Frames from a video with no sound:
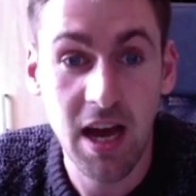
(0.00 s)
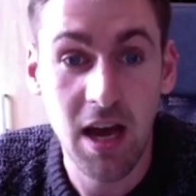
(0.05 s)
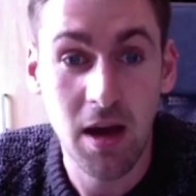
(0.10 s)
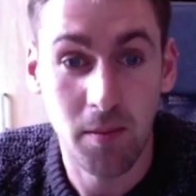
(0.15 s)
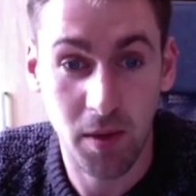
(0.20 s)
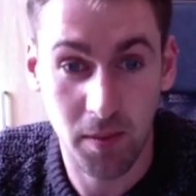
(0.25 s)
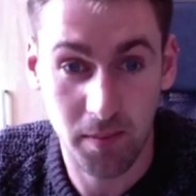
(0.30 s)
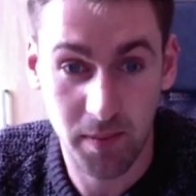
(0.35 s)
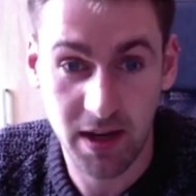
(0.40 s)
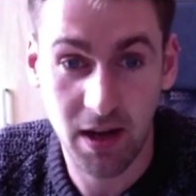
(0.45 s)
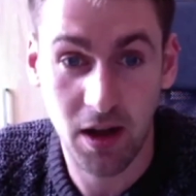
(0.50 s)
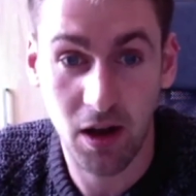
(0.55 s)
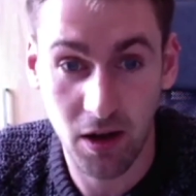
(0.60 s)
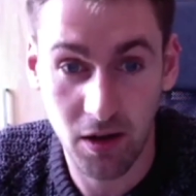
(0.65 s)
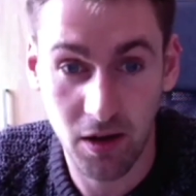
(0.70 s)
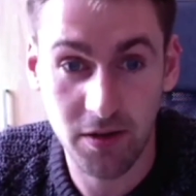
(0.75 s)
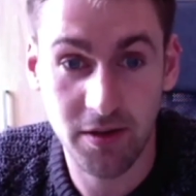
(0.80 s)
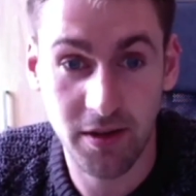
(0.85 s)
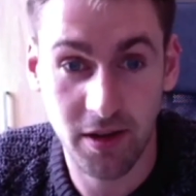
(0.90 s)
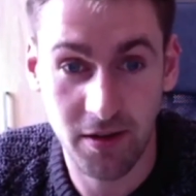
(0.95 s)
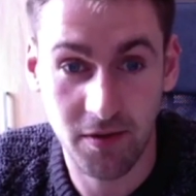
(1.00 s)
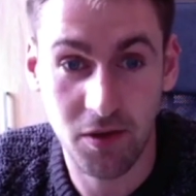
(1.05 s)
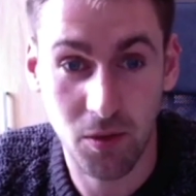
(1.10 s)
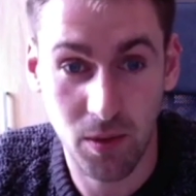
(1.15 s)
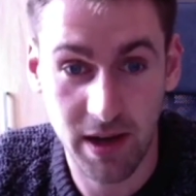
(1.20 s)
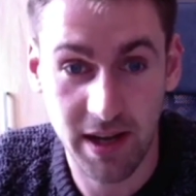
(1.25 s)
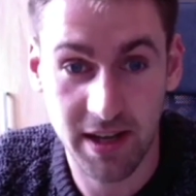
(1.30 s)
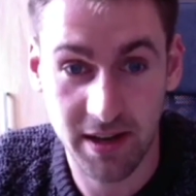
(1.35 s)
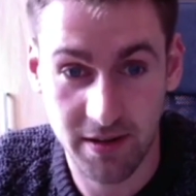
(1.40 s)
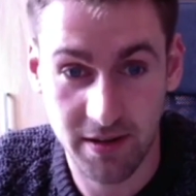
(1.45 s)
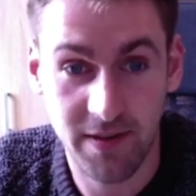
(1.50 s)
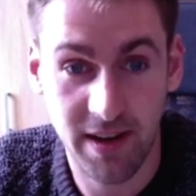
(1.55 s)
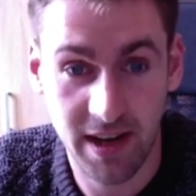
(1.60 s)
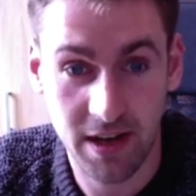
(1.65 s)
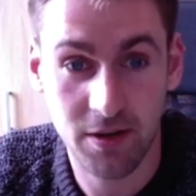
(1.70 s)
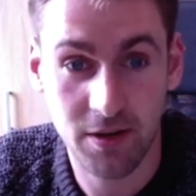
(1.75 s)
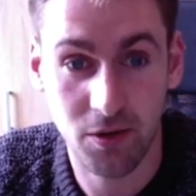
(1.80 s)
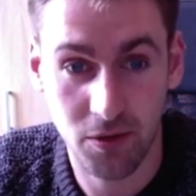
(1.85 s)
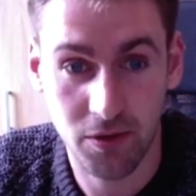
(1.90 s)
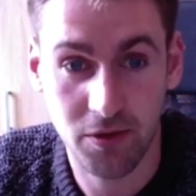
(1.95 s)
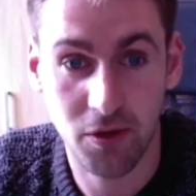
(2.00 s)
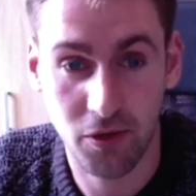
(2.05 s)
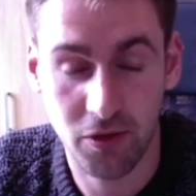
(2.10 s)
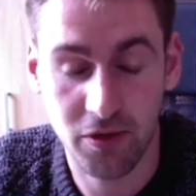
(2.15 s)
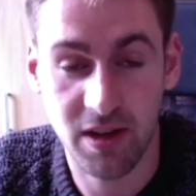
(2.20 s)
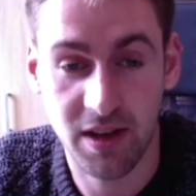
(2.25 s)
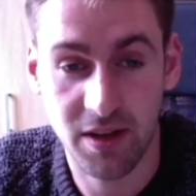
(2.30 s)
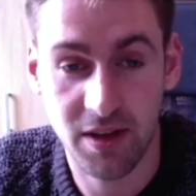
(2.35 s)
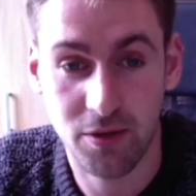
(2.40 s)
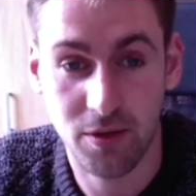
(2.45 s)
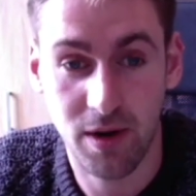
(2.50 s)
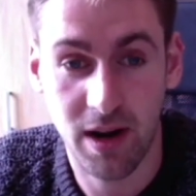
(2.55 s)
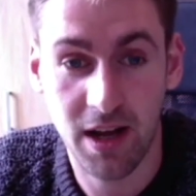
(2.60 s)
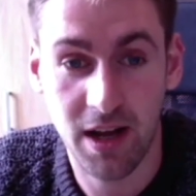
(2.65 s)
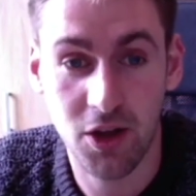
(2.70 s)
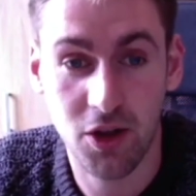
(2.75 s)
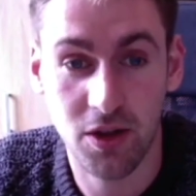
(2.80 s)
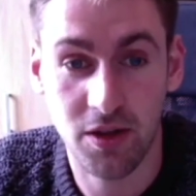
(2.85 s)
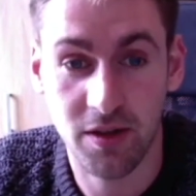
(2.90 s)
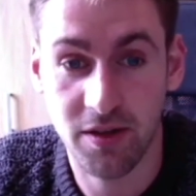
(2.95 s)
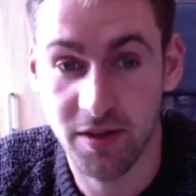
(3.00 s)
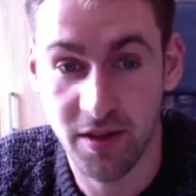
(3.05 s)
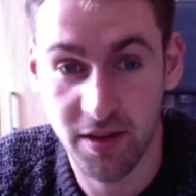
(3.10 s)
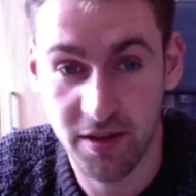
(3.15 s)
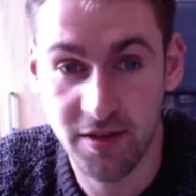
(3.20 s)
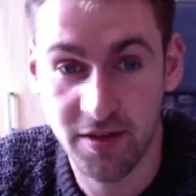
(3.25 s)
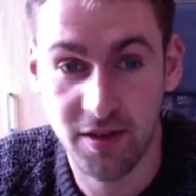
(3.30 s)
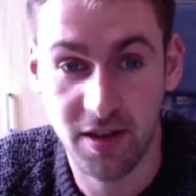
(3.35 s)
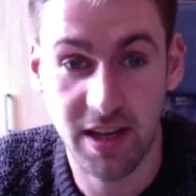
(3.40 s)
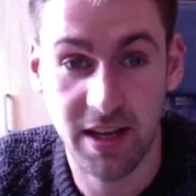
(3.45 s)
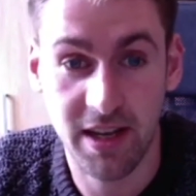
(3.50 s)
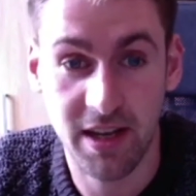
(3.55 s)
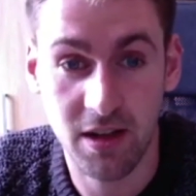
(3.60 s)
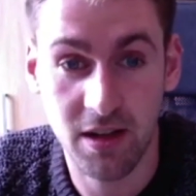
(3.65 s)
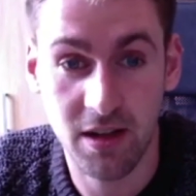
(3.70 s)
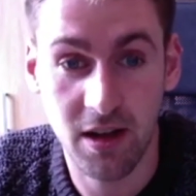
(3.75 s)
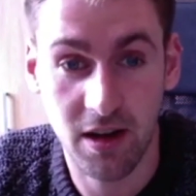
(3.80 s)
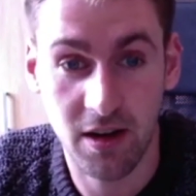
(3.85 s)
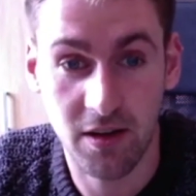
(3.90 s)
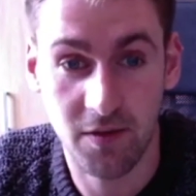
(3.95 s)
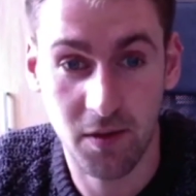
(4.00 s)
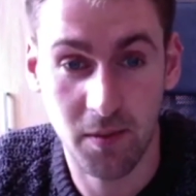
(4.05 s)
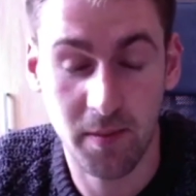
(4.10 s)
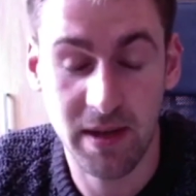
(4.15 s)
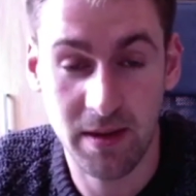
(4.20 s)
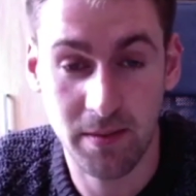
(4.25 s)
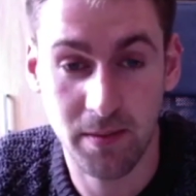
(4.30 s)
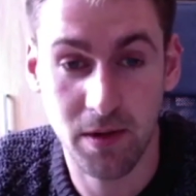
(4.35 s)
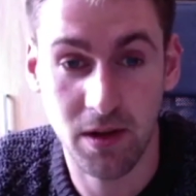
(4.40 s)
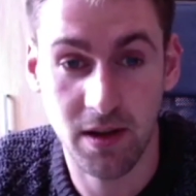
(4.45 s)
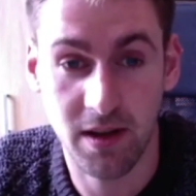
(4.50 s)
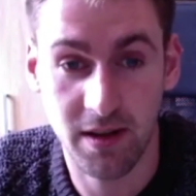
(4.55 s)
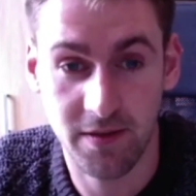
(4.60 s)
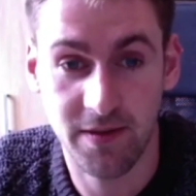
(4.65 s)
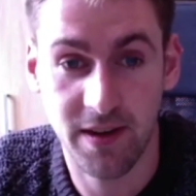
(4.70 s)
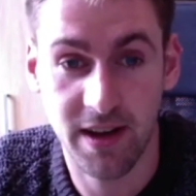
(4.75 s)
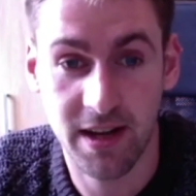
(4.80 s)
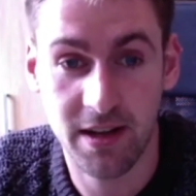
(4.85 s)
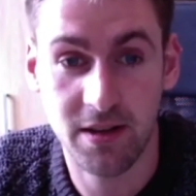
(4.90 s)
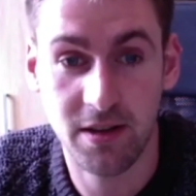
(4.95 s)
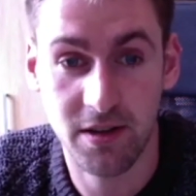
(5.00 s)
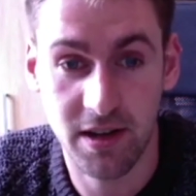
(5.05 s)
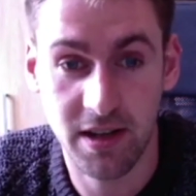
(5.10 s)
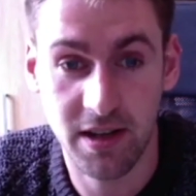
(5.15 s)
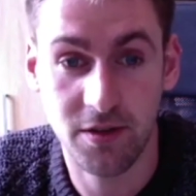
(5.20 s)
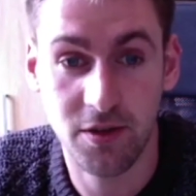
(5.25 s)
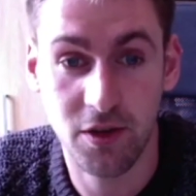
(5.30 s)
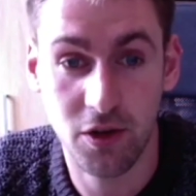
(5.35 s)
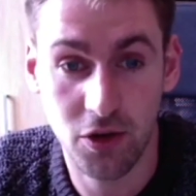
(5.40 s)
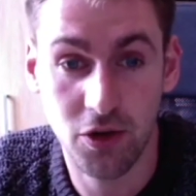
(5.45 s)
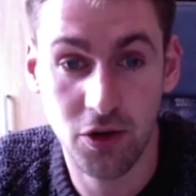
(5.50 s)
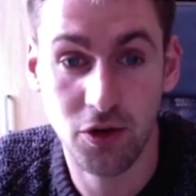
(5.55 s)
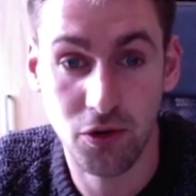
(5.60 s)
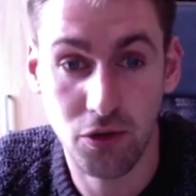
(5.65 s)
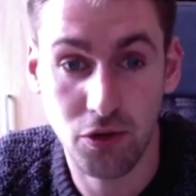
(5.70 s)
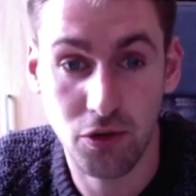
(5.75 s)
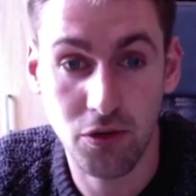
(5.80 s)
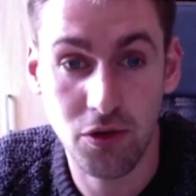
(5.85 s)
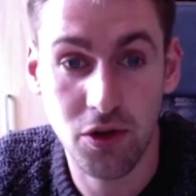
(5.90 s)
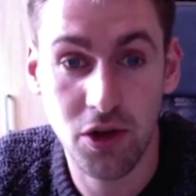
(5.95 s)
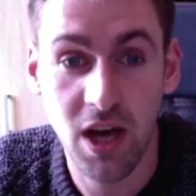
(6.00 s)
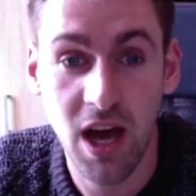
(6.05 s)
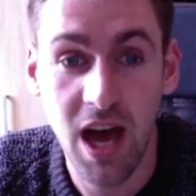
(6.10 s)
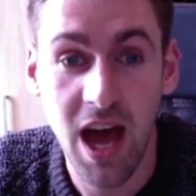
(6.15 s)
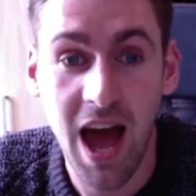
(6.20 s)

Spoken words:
but because of the way it affects those social interactions, the scale of the people affected is huge.